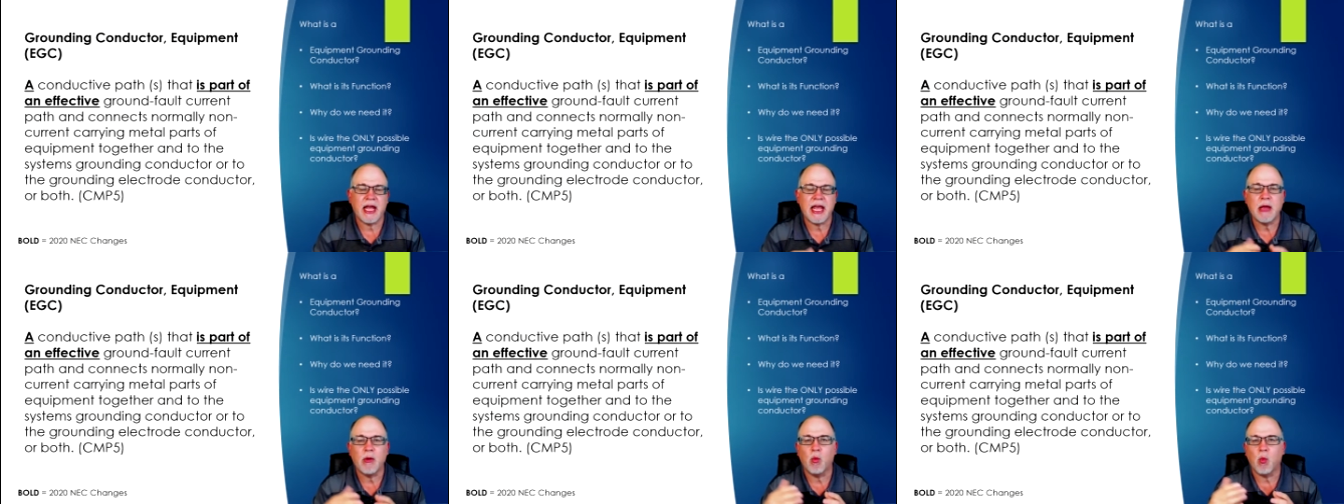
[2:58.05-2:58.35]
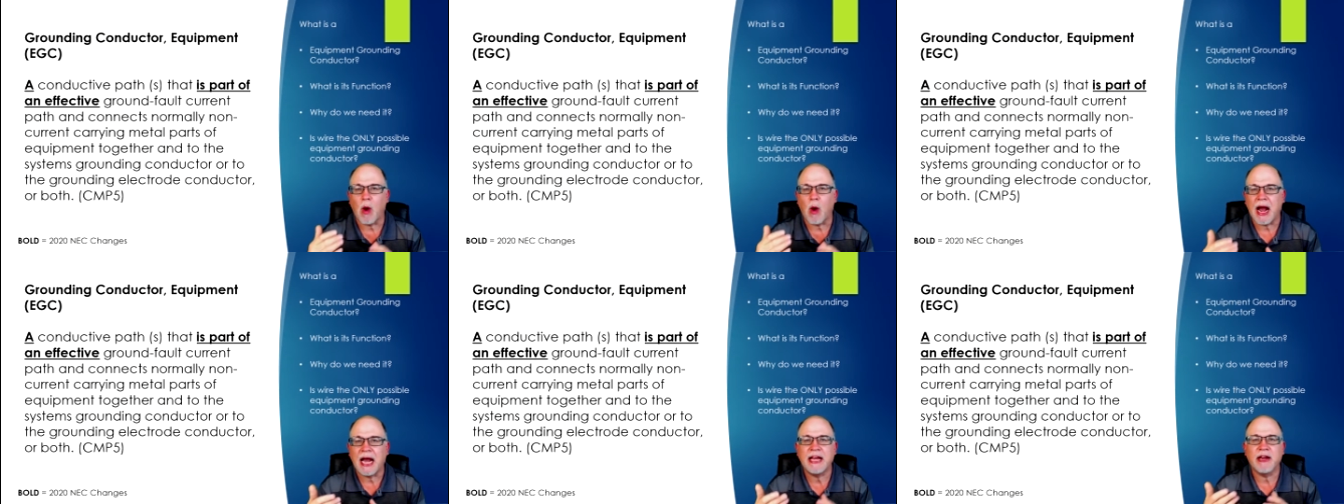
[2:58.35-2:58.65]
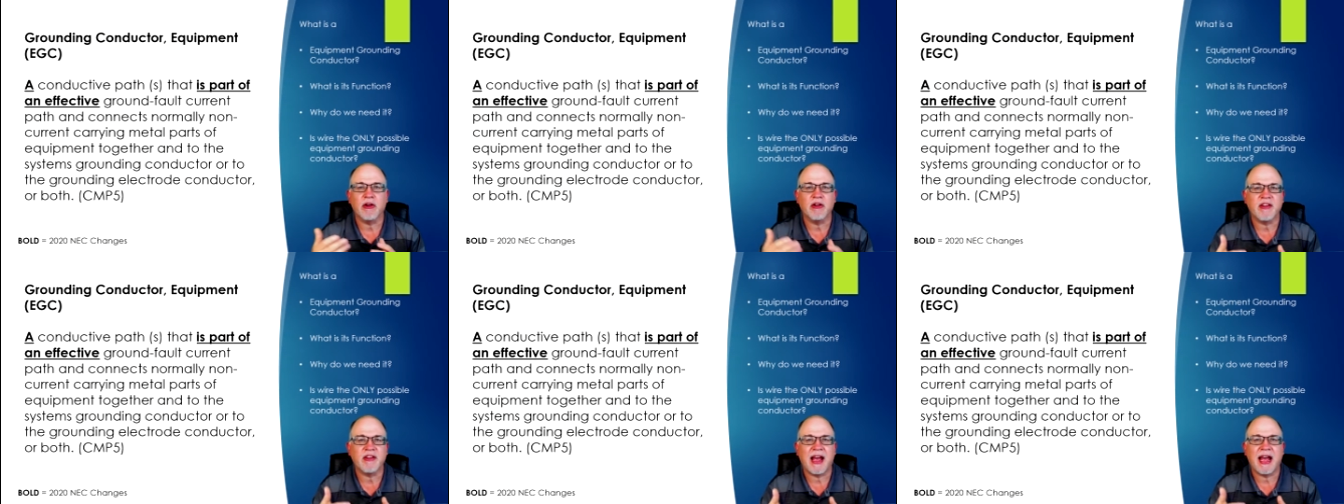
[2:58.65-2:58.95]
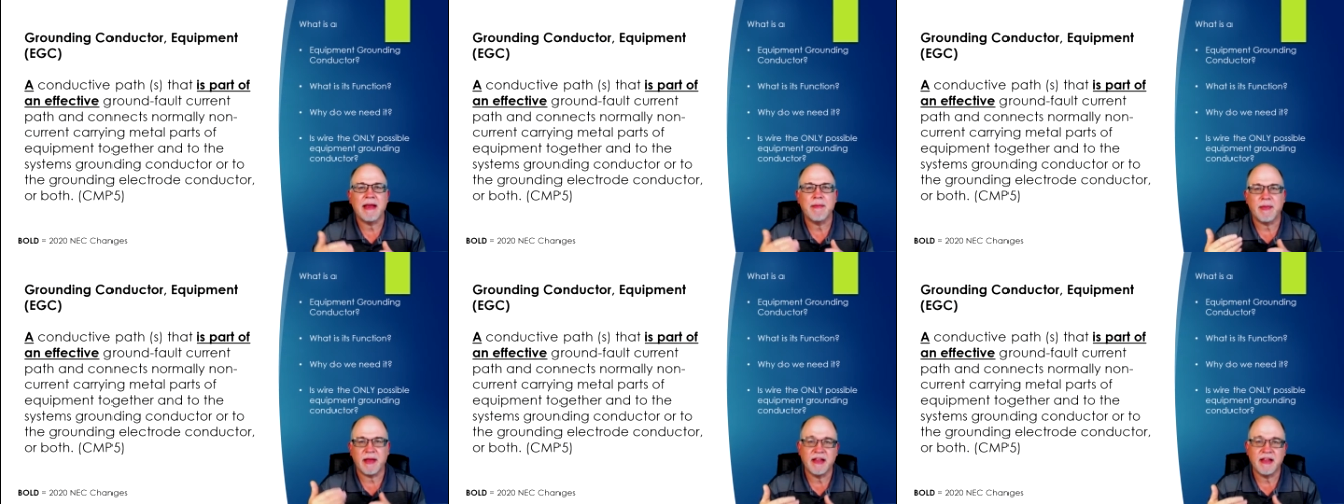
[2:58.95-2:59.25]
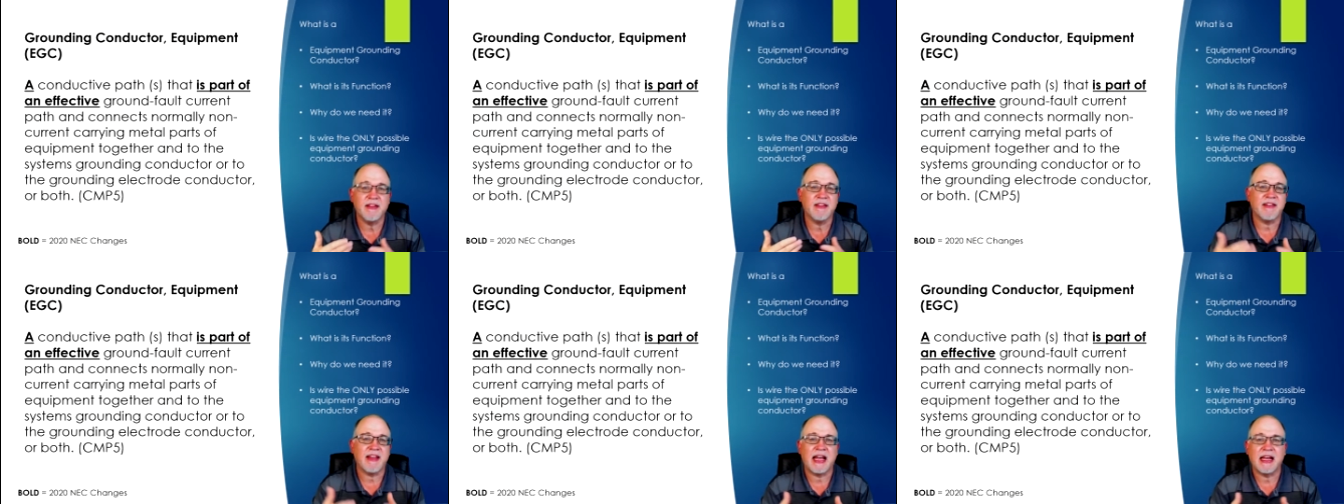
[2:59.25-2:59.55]
a wire type
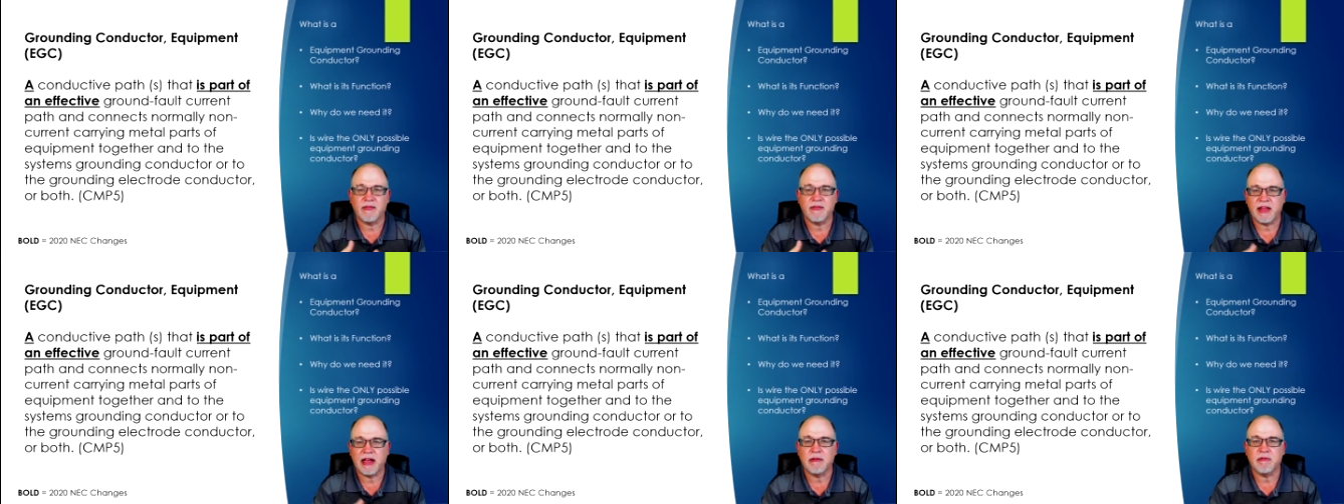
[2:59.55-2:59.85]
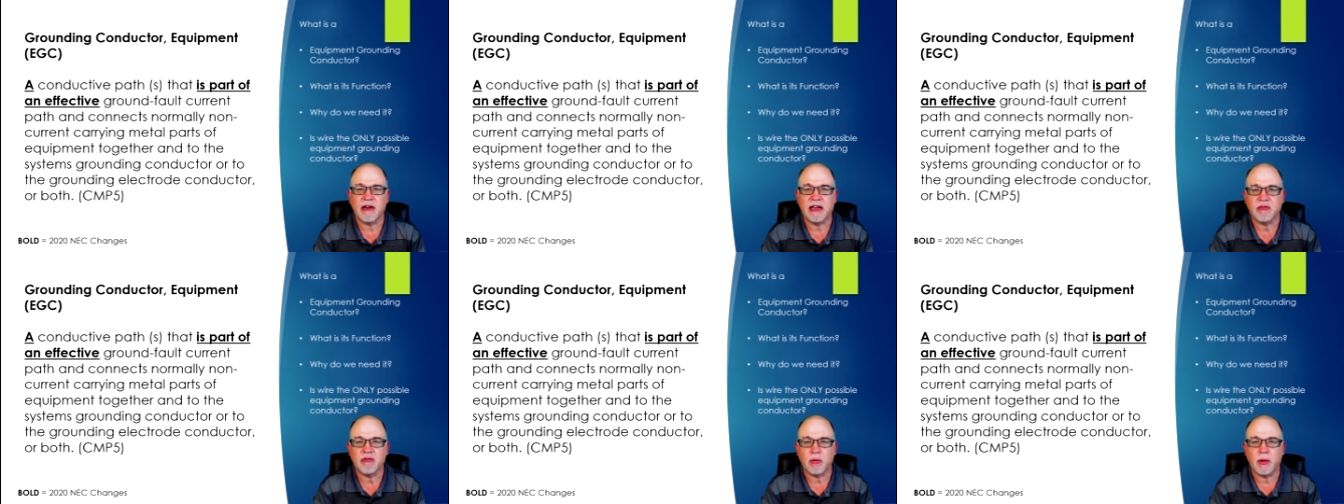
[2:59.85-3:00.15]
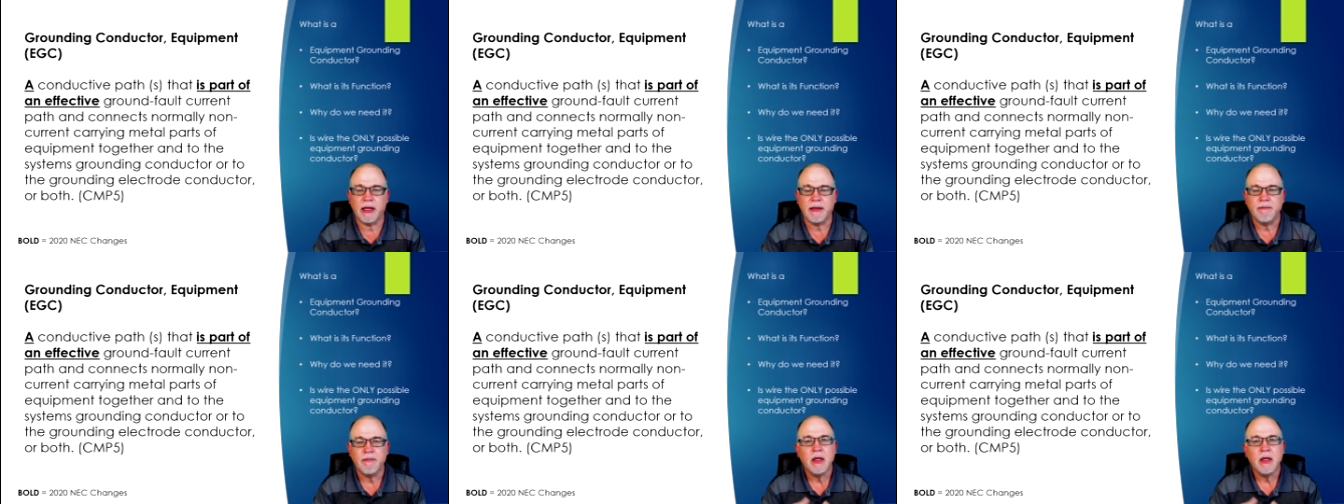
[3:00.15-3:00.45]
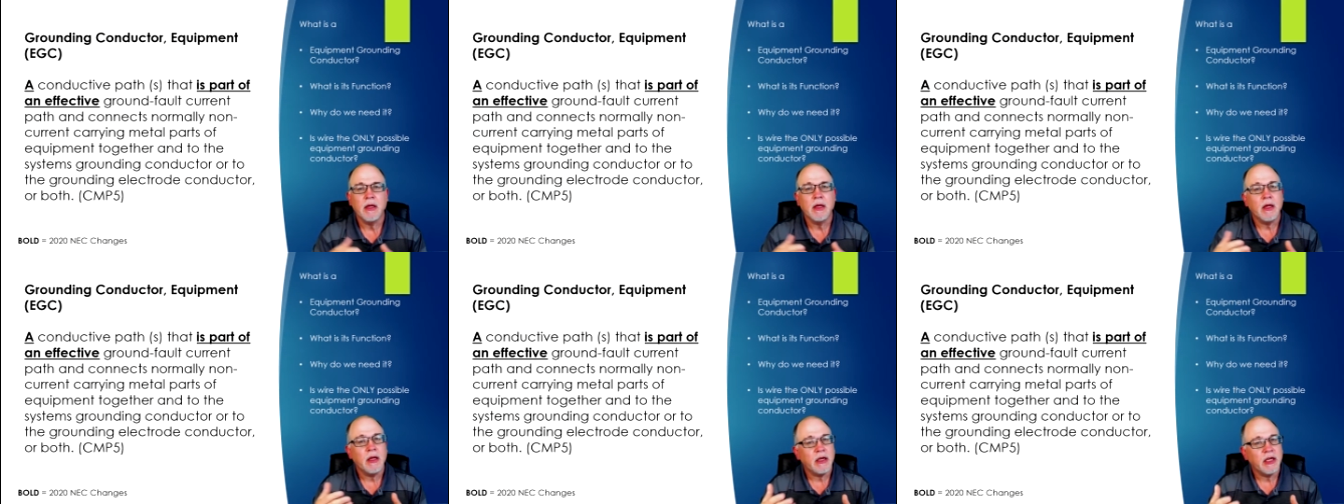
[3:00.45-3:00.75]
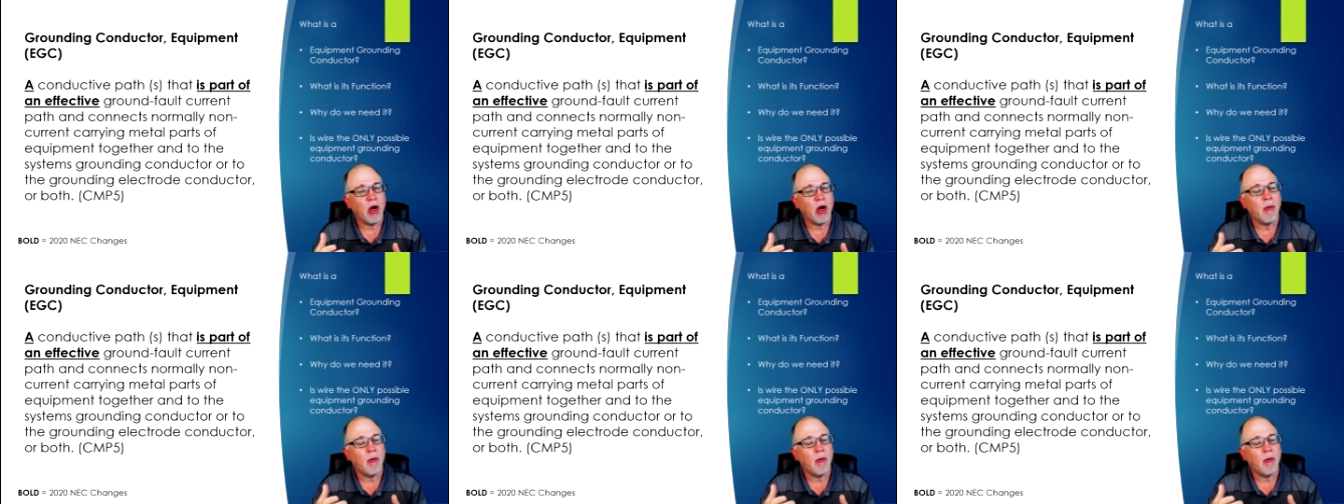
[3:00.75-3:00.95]
inside of that raceway. Now,